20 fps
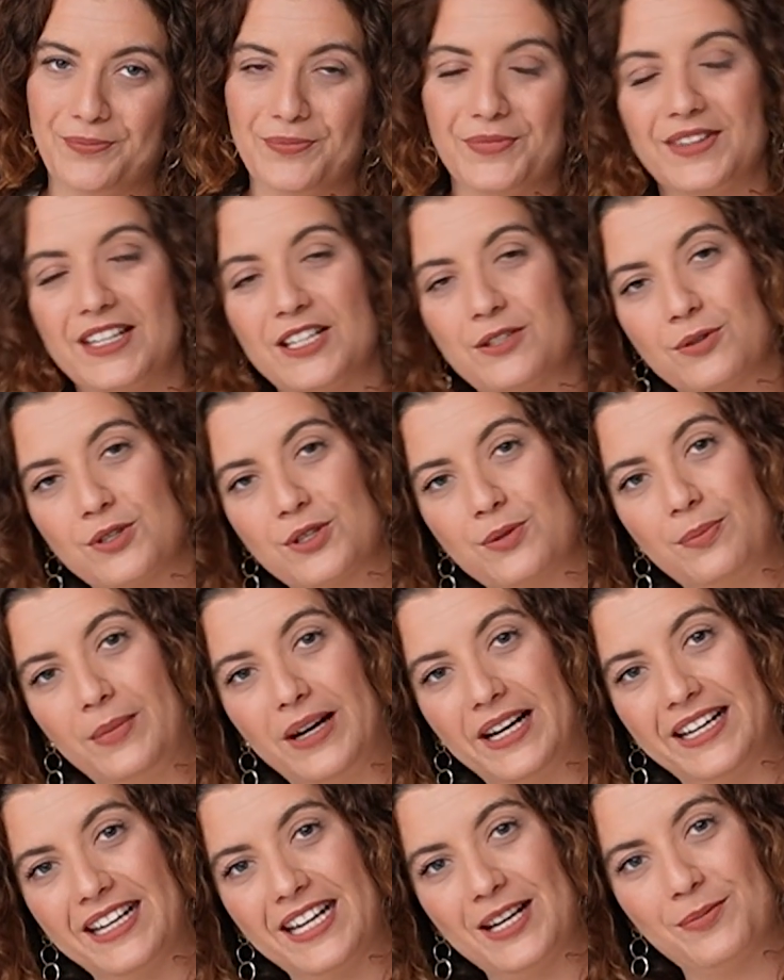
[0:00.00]
This was
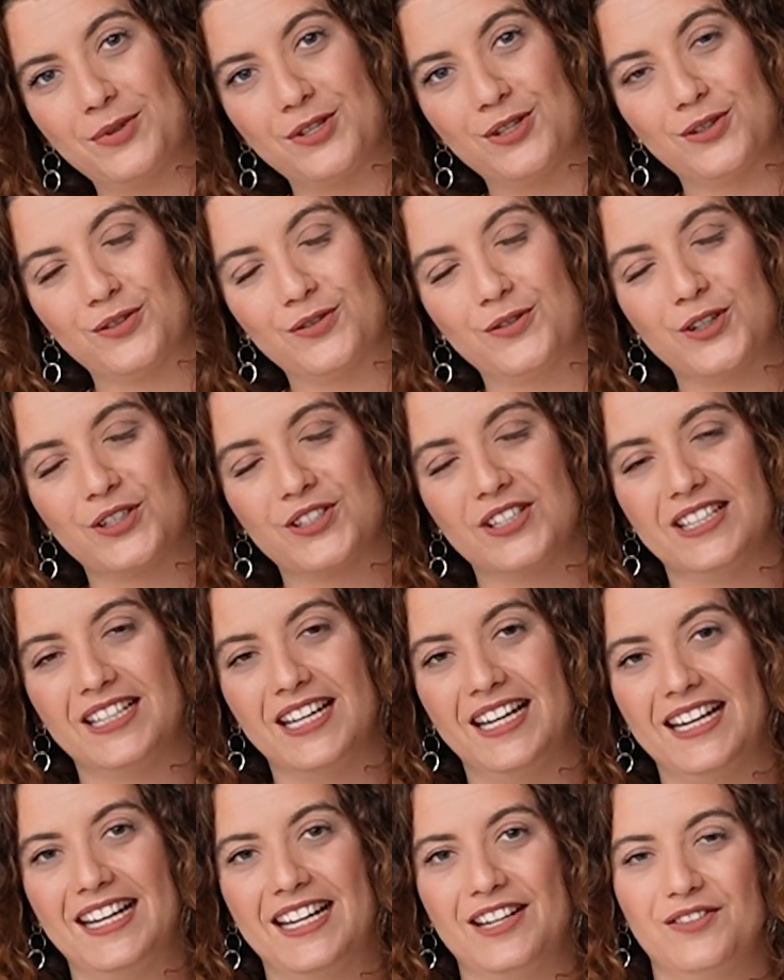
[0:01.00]
my episode for
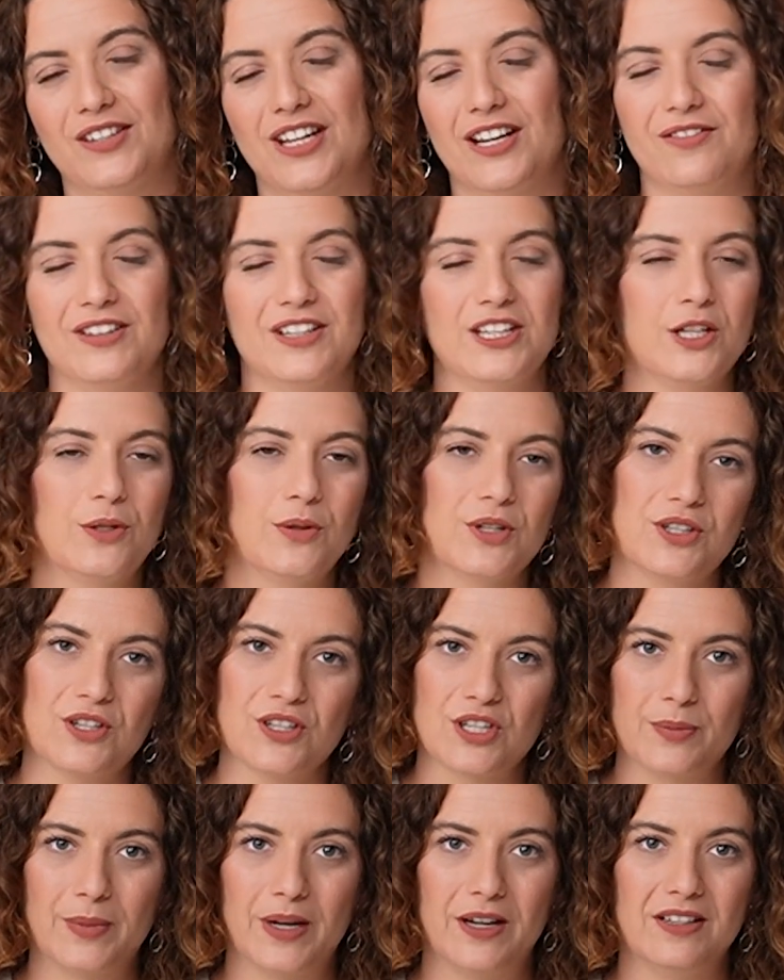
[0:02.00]
today. If you have any
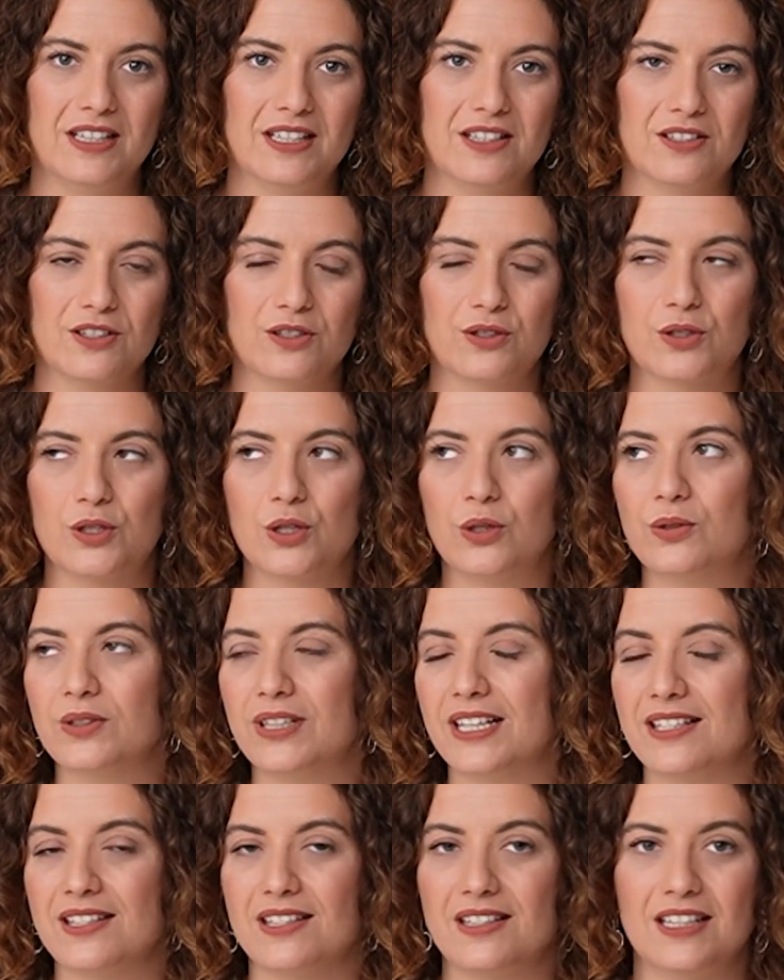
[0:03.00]
questions about it, don't
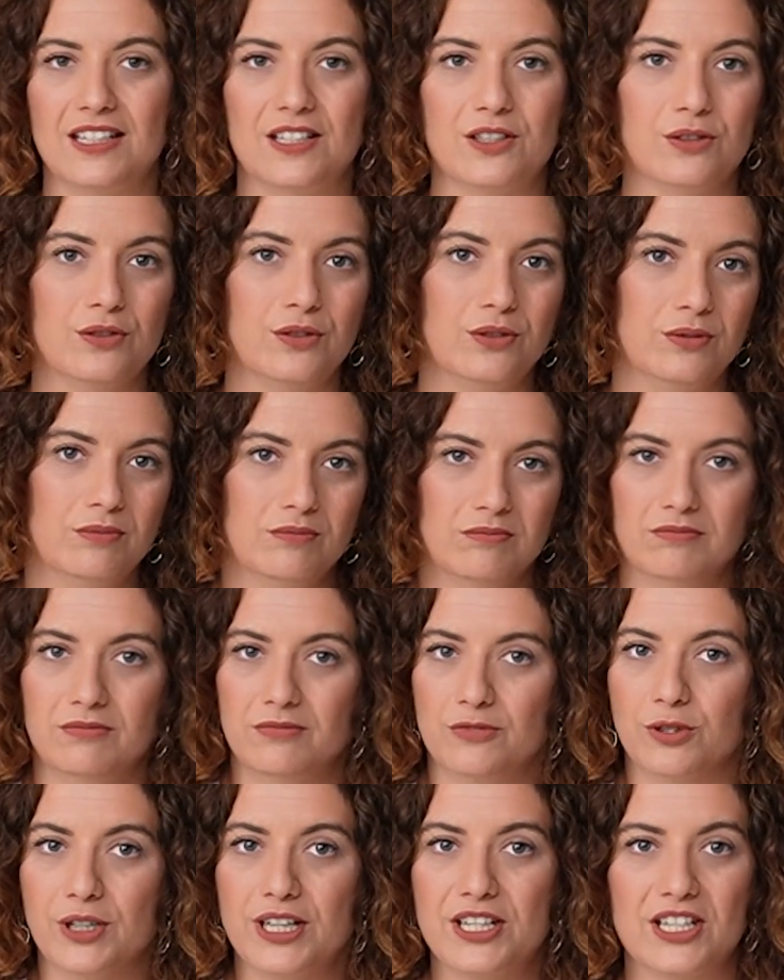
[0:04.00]
hesitate to
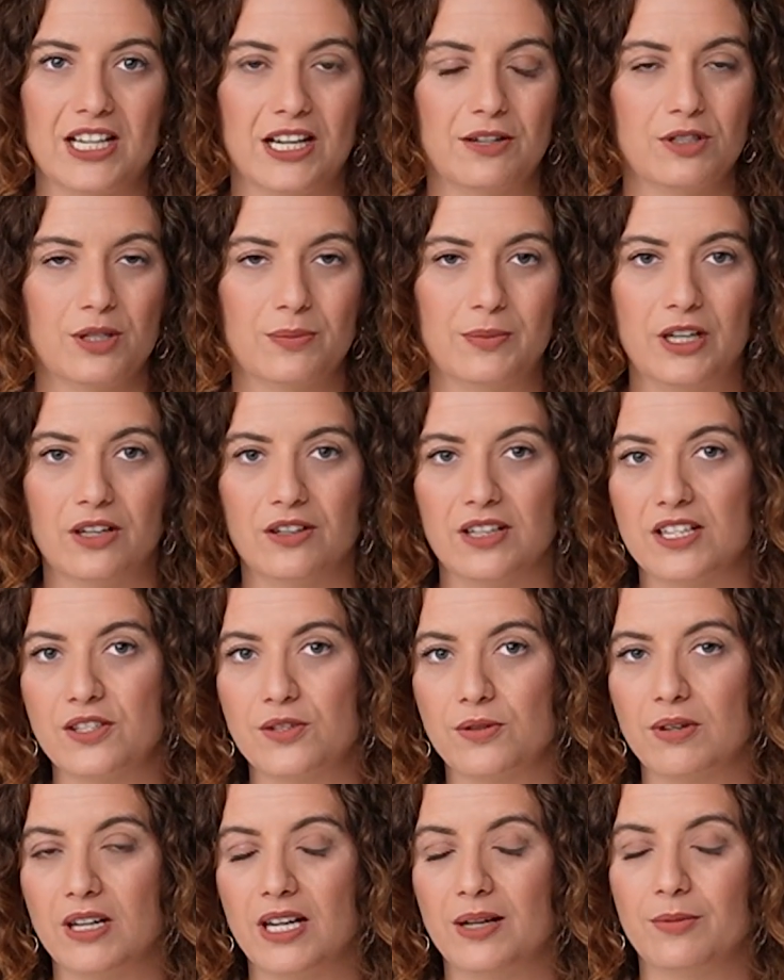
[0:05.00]
reach out to me on
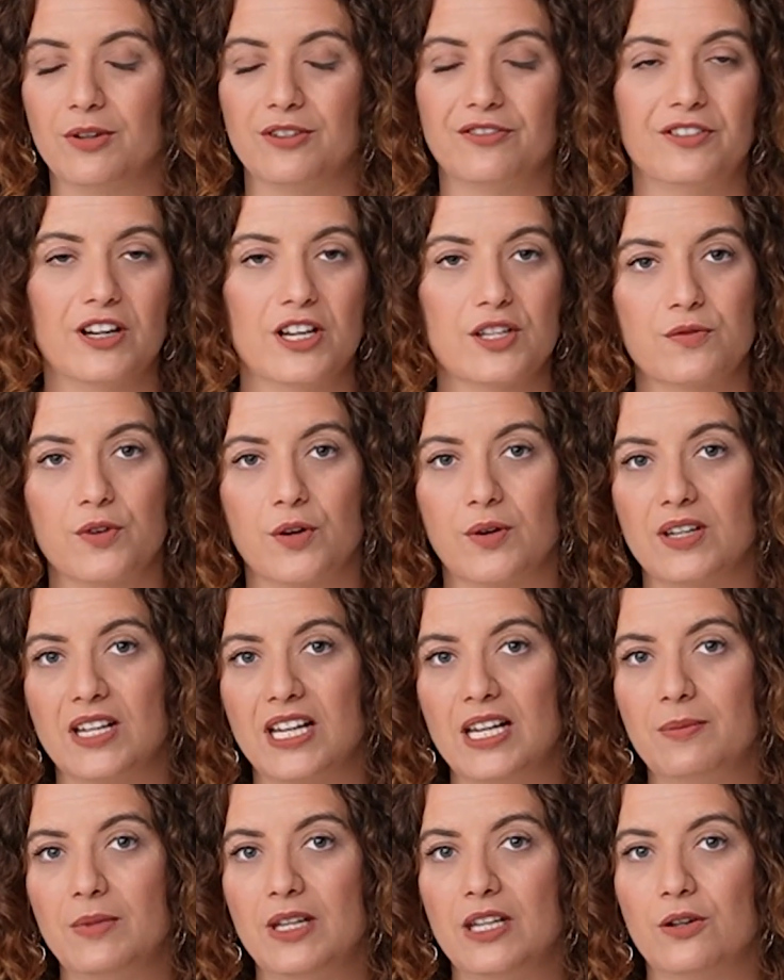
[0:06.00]
Instagram on
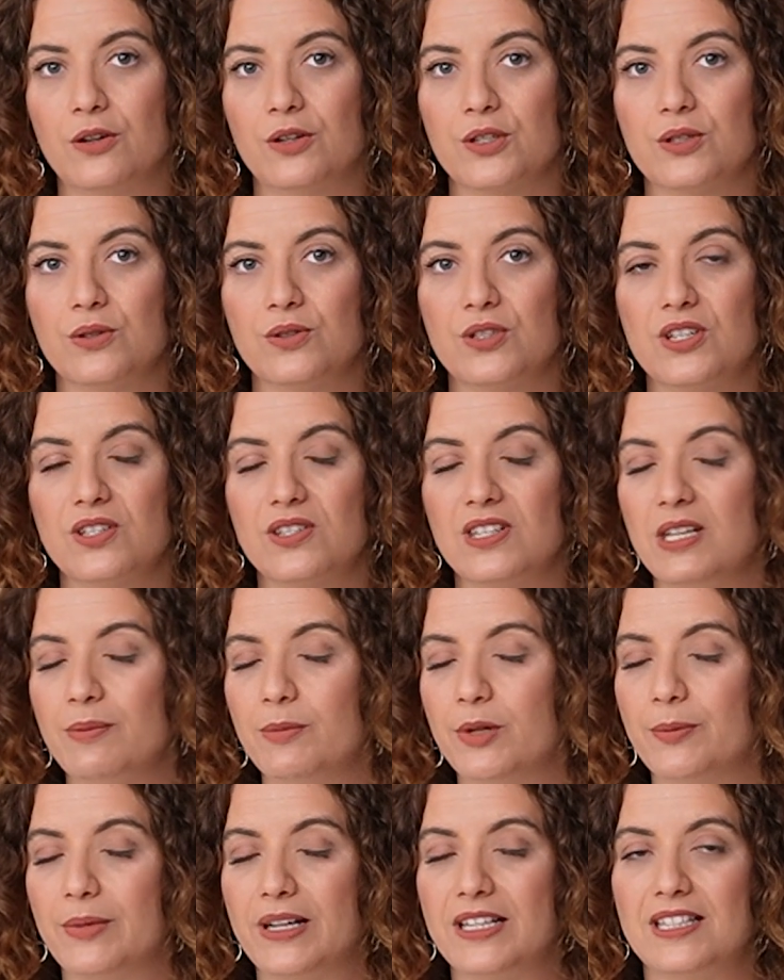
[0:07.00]
FastForwardAmy or to just
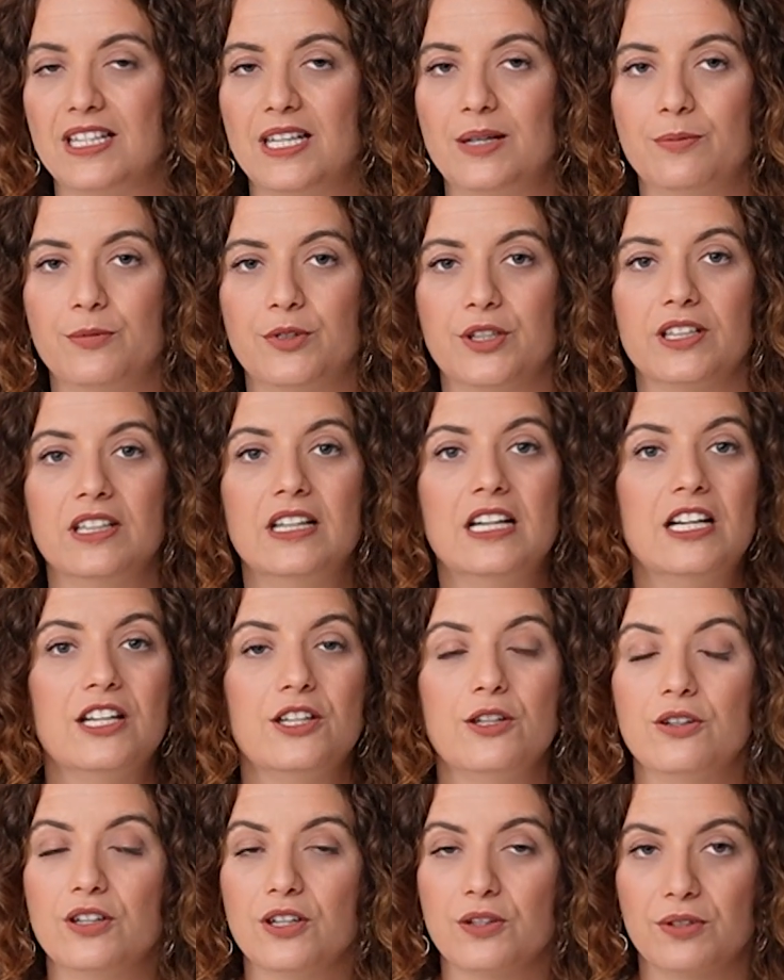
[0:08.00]
email my team, where
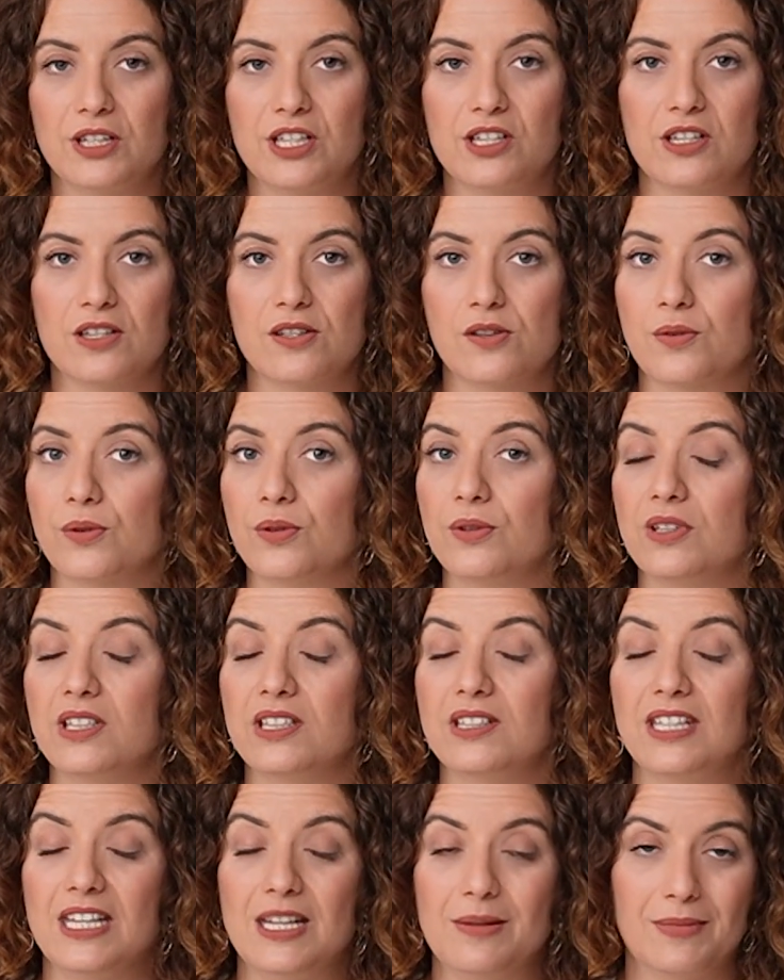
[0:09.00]
you can reach us through
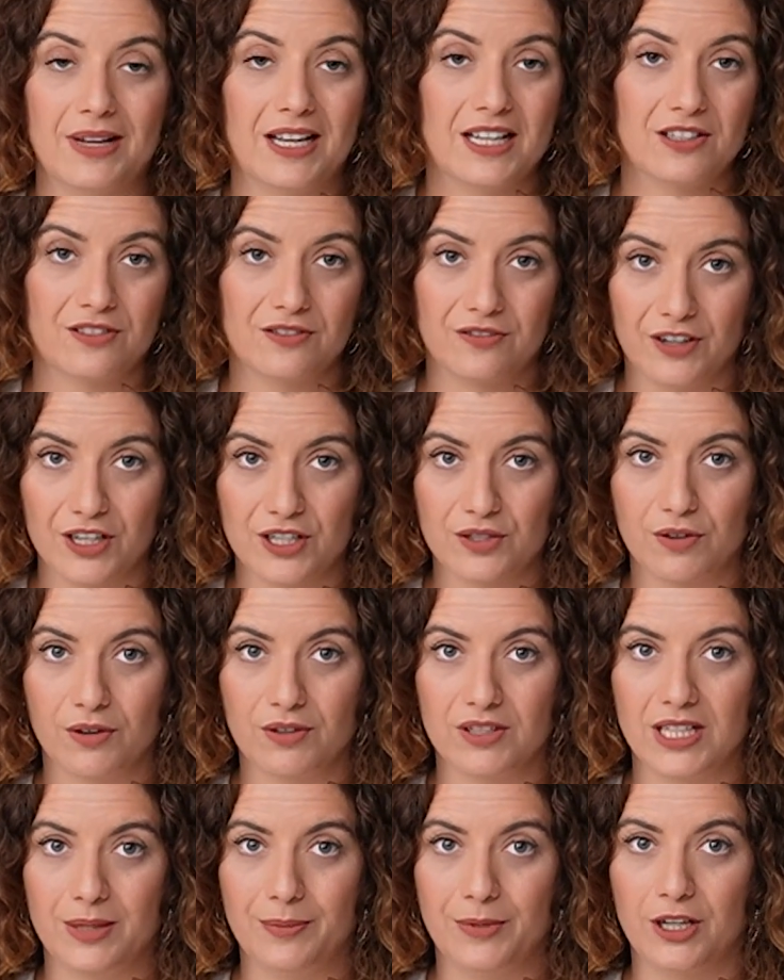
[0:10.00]

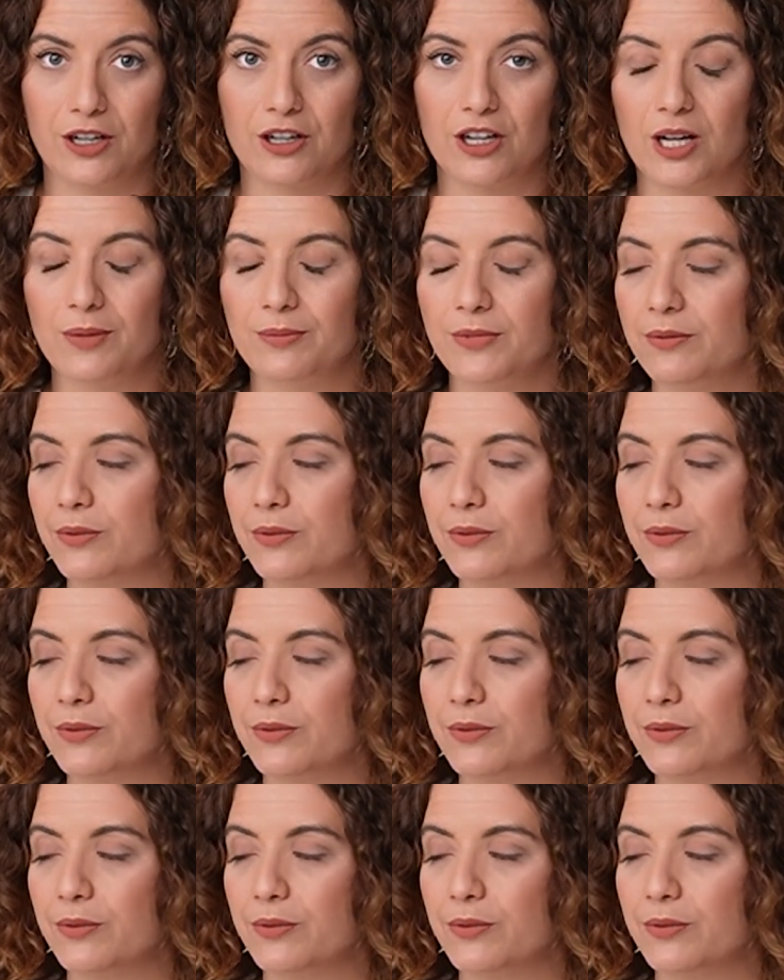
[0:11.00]
team@fastforwardamy.com.